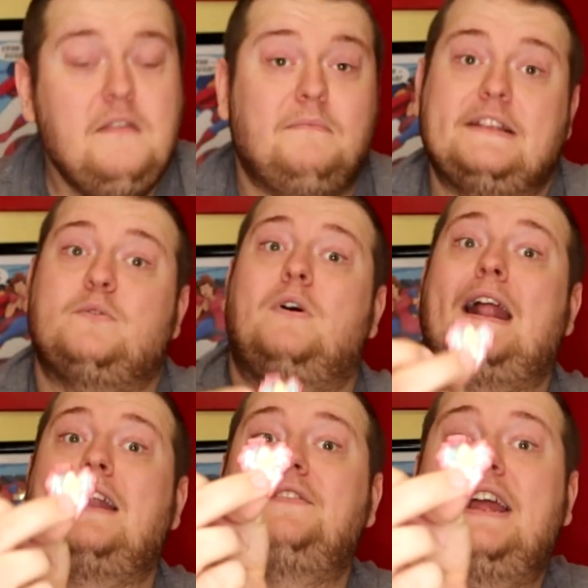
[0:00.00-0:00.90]
It's a 1
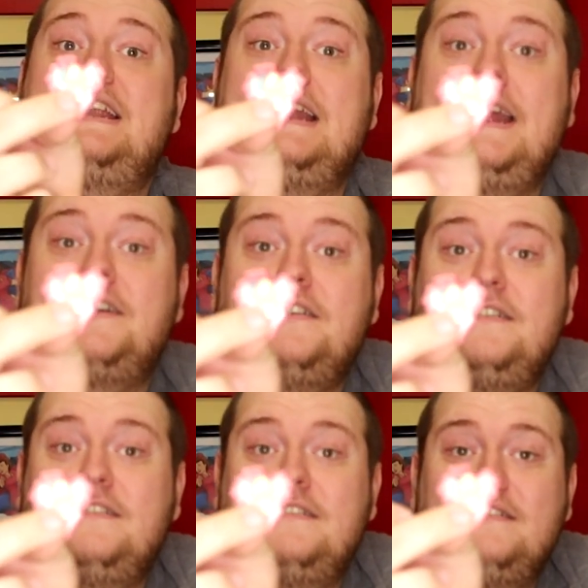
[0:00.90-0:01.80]
out of 99er.
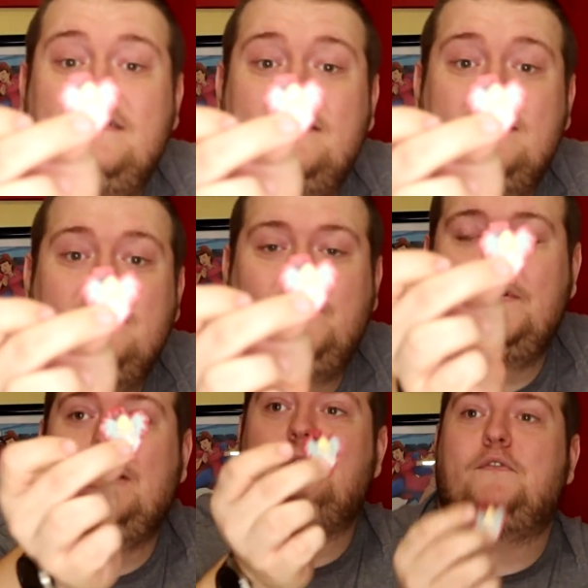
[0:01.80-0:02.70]

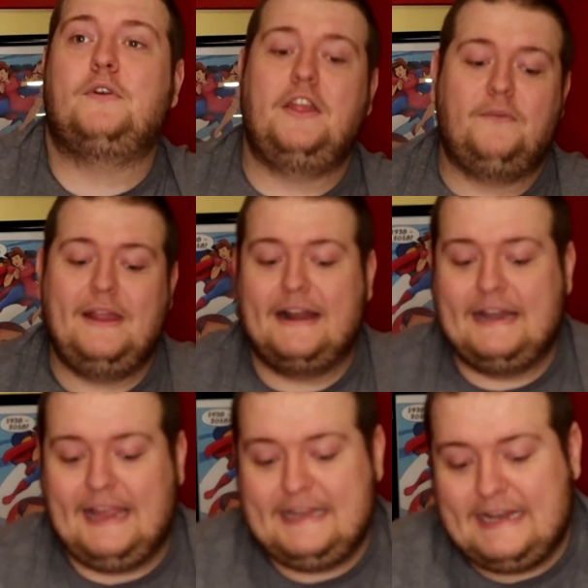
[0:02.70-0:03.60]
Number 43 out of
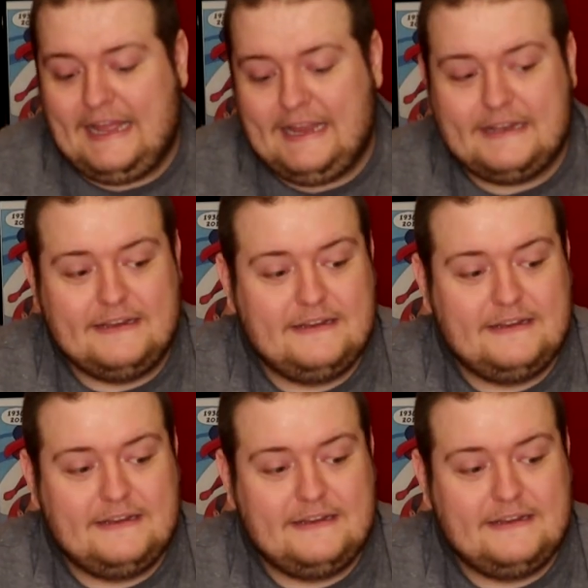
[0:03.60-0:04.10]
99.